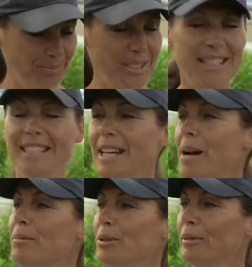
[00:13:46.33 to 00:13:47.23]
it's a
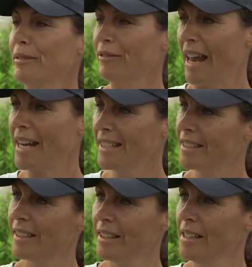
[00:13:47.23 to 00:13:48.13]
time to
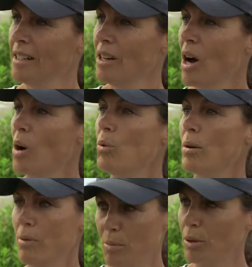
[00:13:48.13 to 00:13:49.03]
reflect on
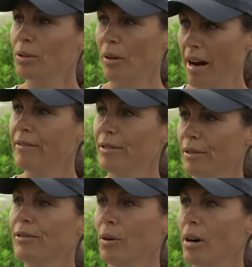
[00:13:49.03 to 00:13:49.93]
what we're most
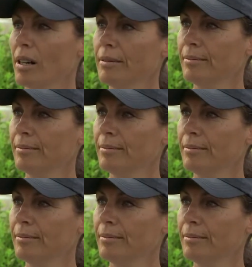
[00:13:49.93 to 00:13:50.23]
grateful for.